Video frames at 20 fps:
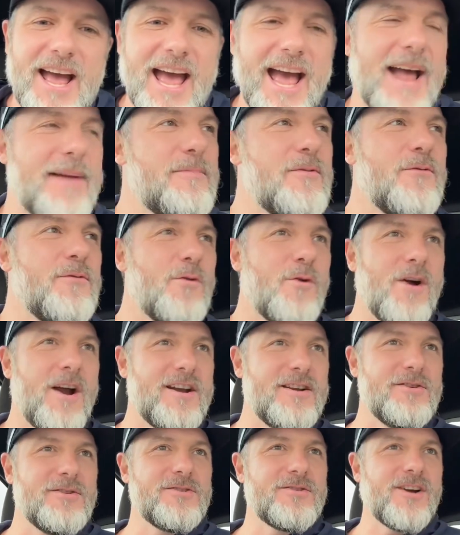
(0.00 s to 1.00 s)
had before I
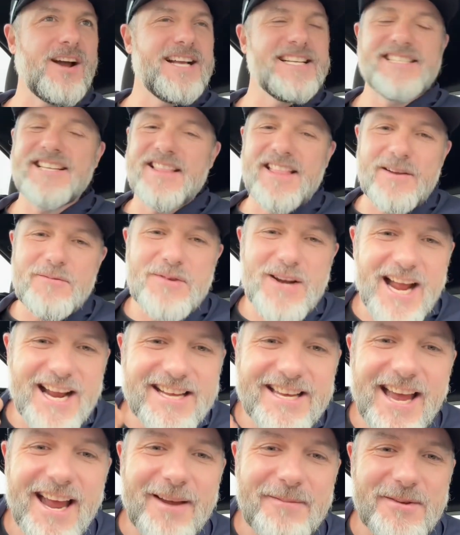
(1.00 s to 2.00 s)
knew Christ, and then when I
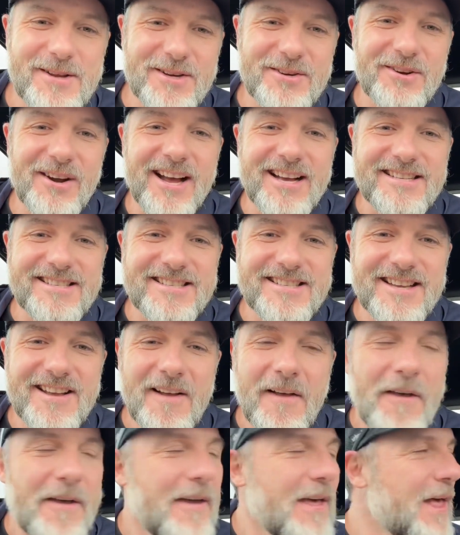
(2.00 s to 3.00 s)
came to Christ,
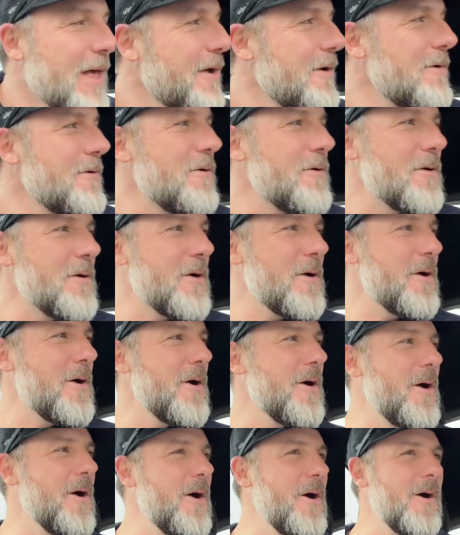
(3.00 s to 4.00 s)

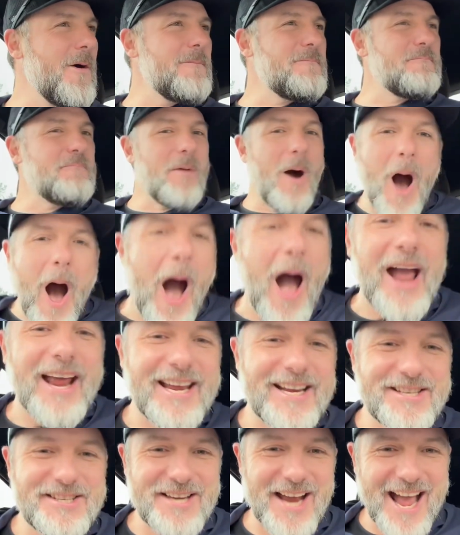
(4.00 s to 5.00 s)
whoo boy,
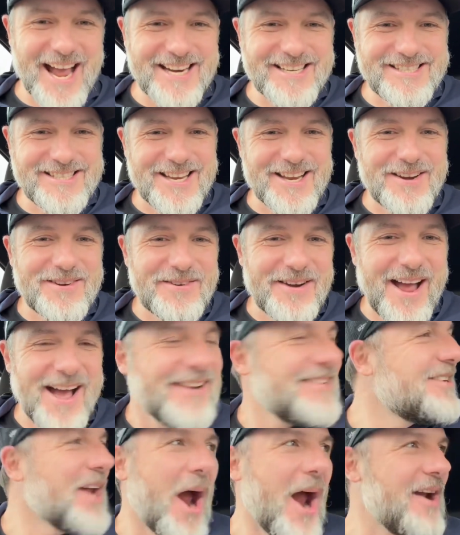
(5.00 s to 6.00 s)
he changed it
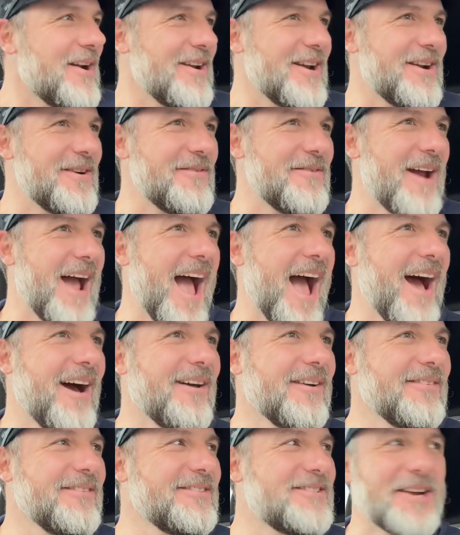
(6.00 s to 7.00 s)
around, turned it
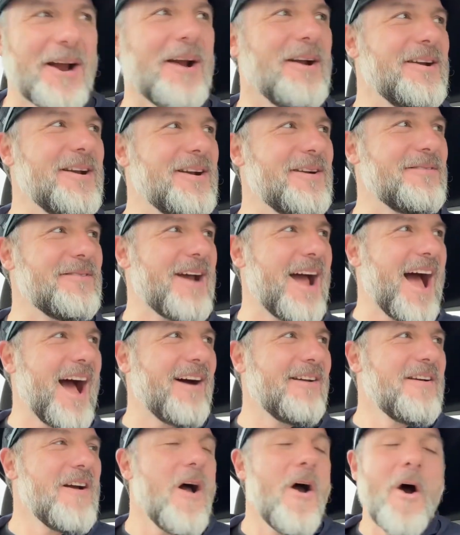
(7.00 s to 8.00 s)
around, turned it
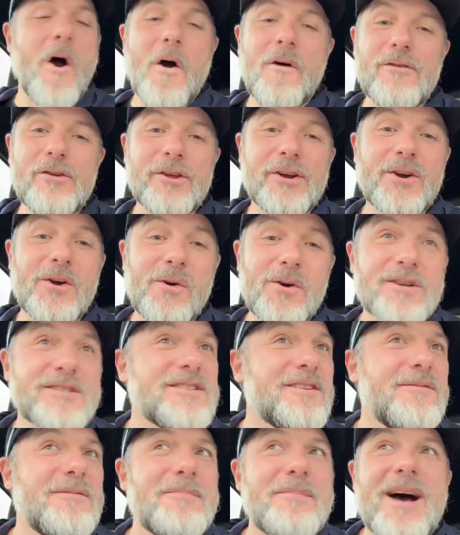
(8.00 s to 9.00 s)
around over the course
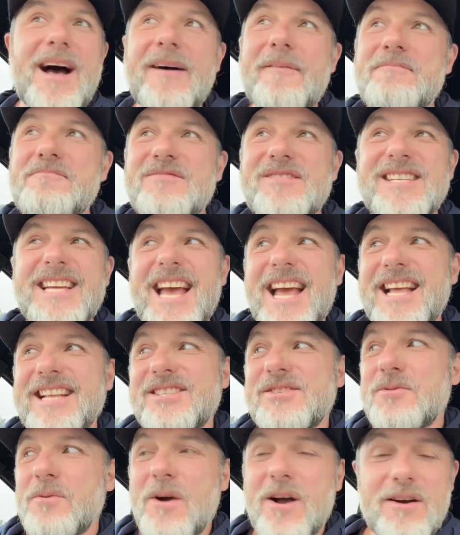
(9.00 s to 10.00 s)
of about 10,
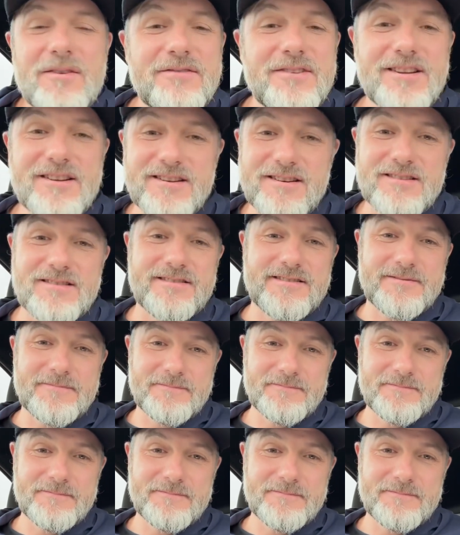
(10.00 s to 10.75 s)
12 years